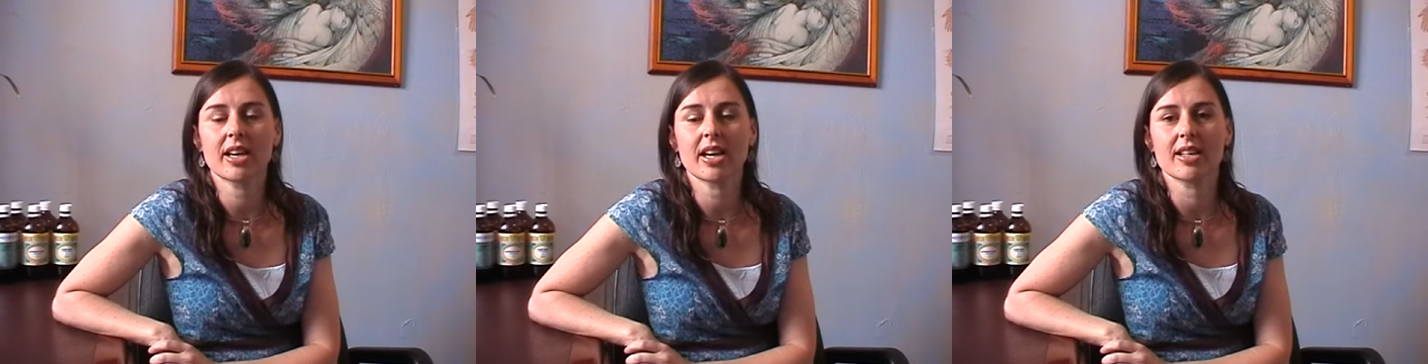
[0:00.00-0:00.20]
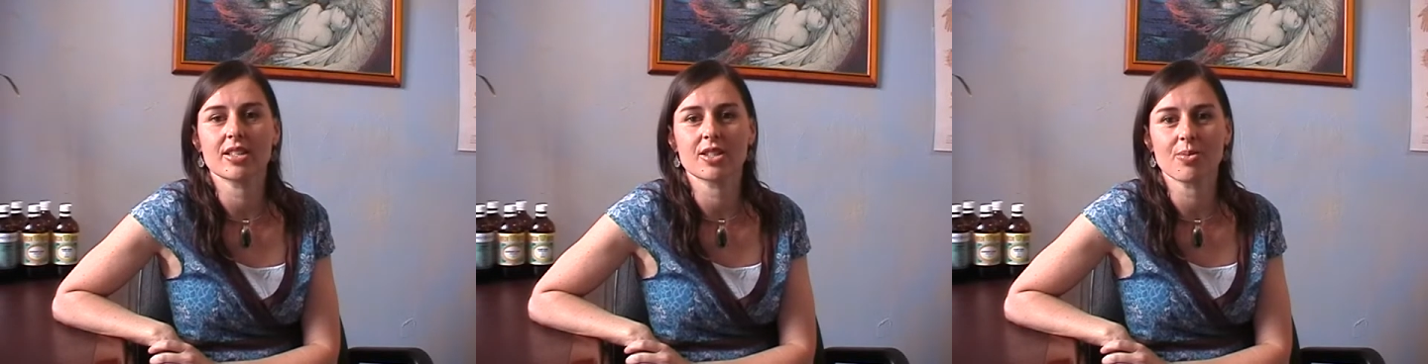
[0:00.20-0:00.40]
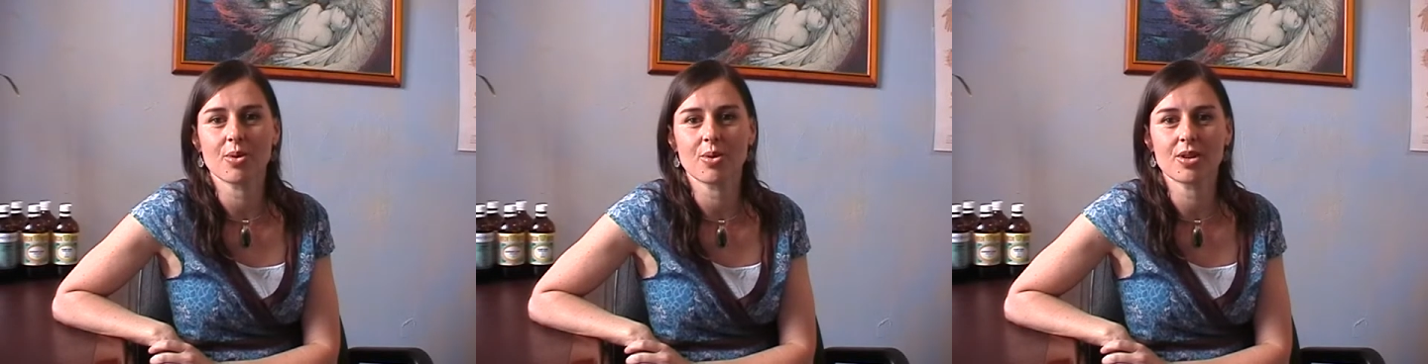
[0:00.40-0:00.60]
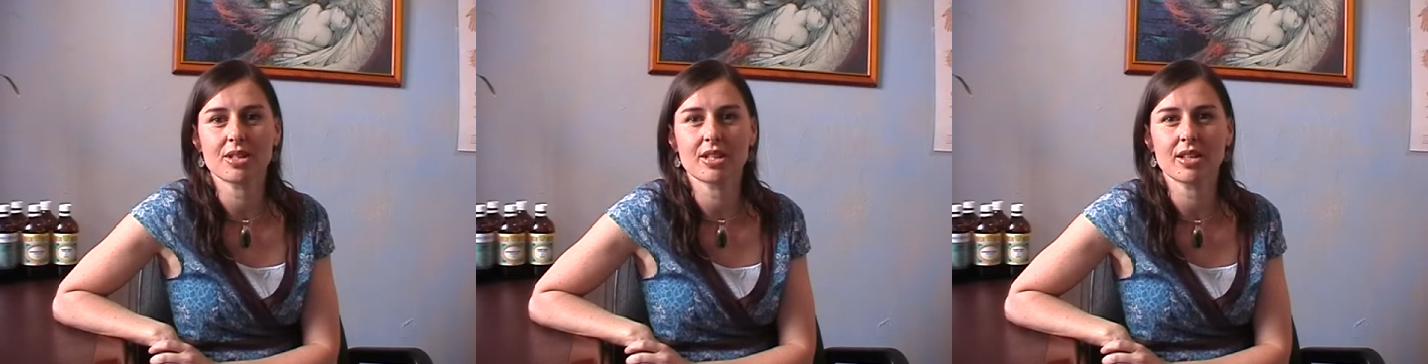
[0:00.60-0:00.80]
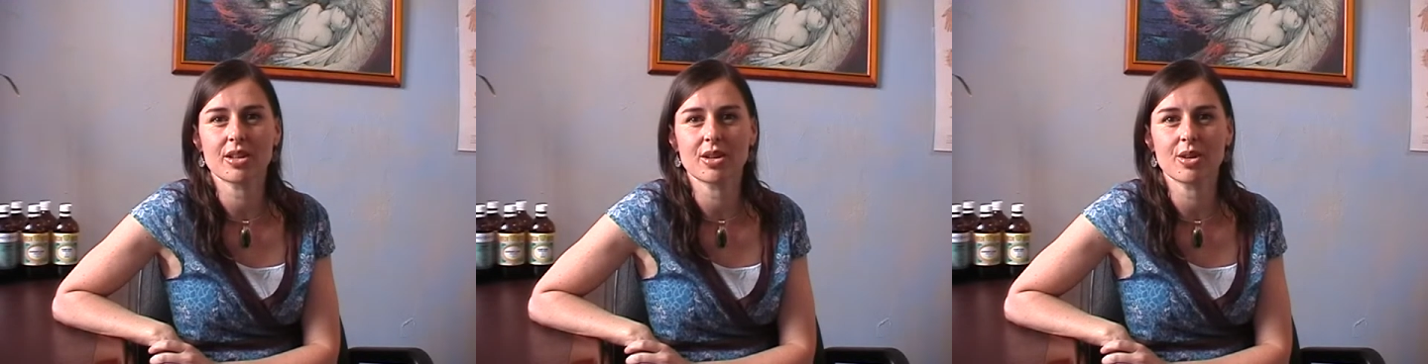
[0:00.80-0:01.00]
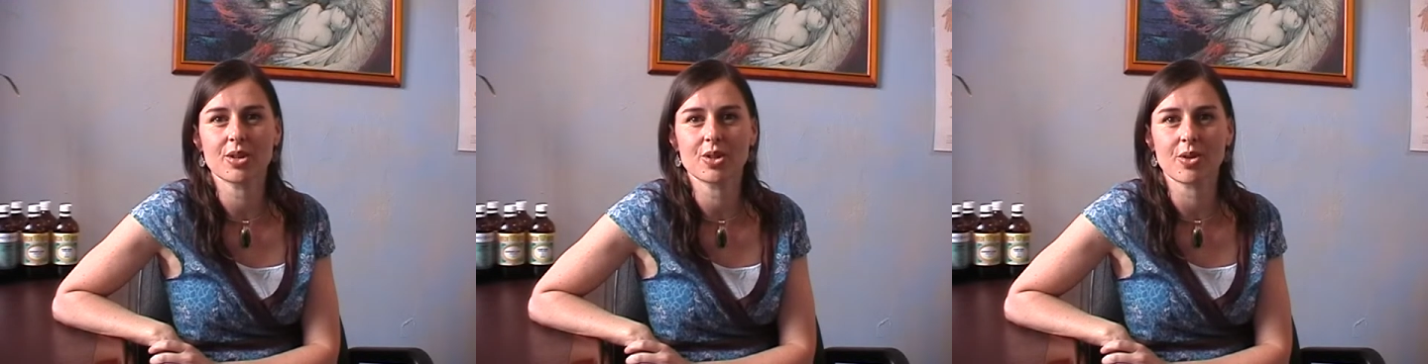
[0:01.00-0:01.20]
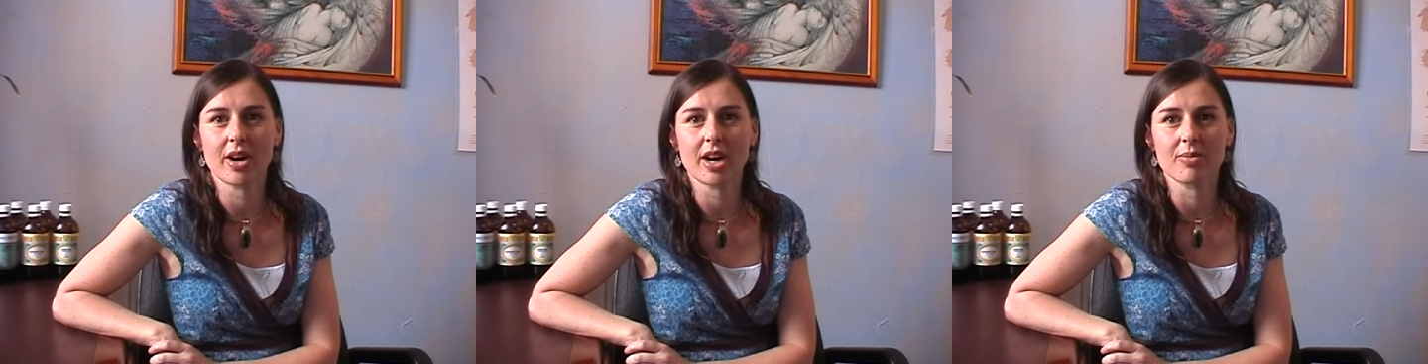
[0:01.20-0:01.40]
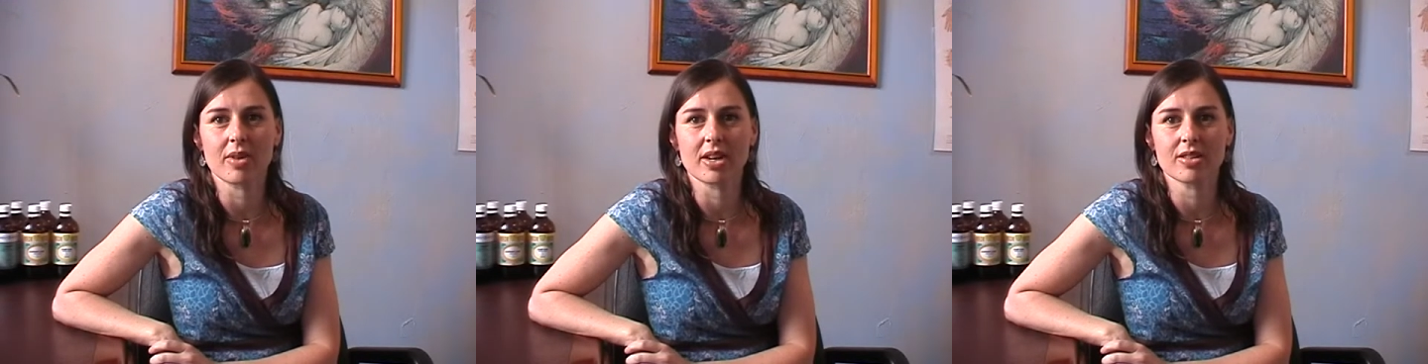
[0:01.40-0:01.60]
and supporting the
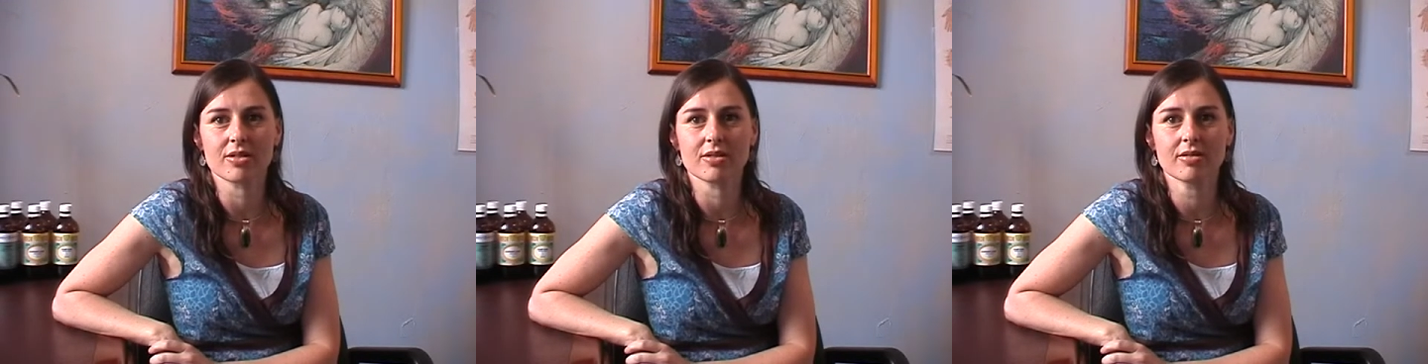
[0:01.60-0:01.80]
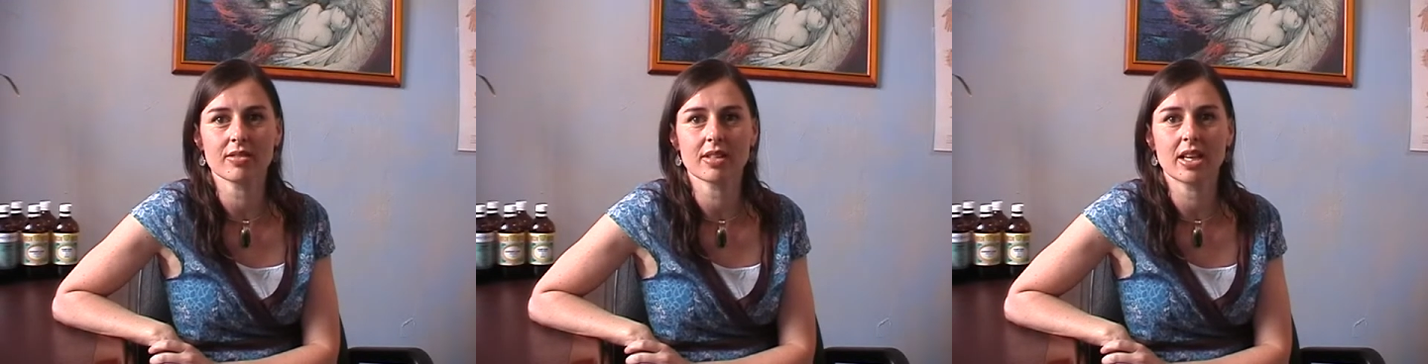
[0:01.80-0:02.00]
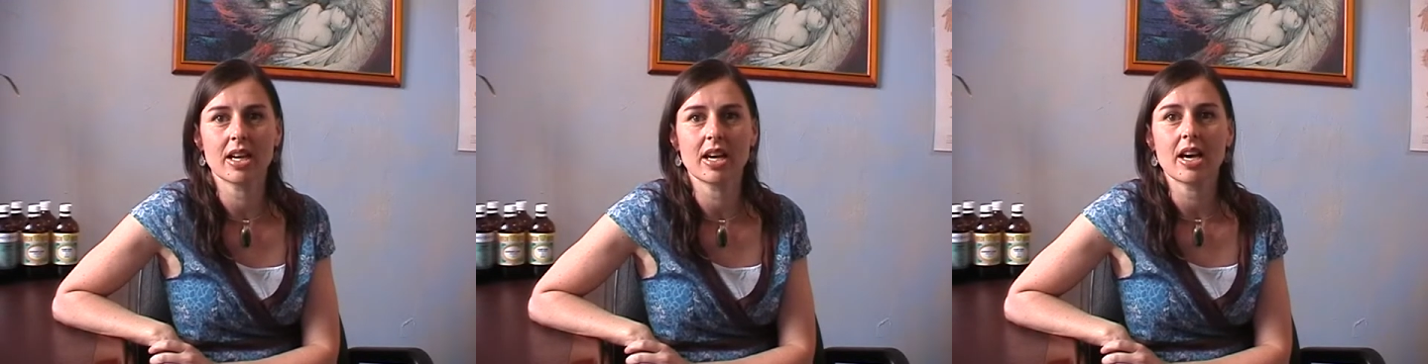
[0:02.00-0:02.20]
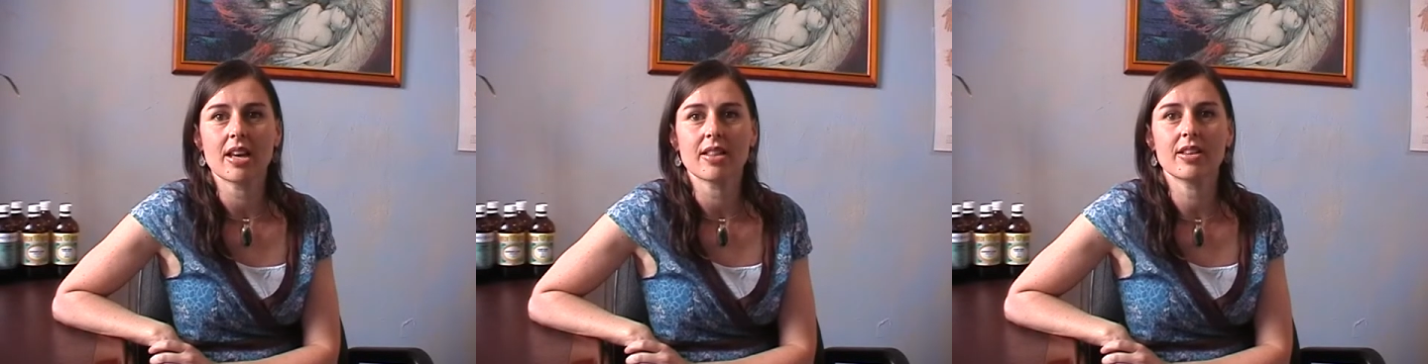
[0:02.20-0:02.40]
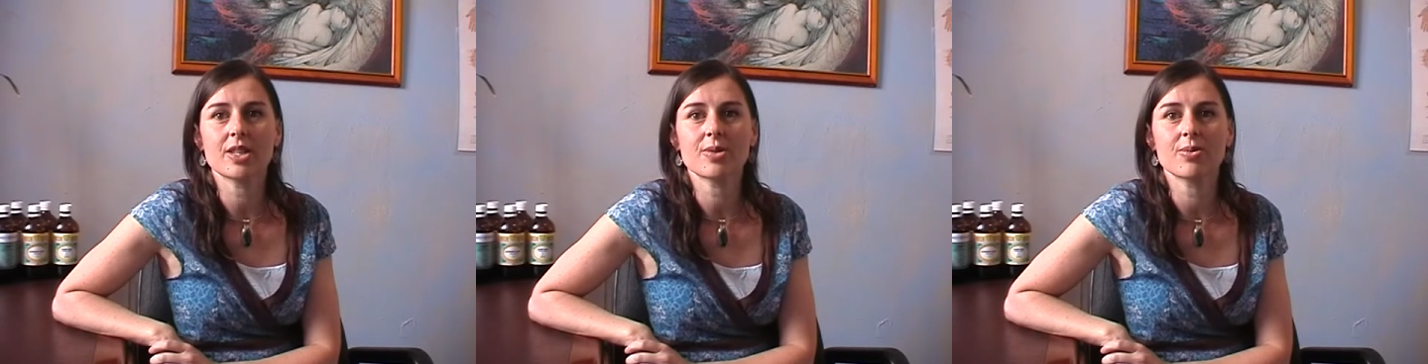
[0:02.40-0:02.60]
uterine muscle. This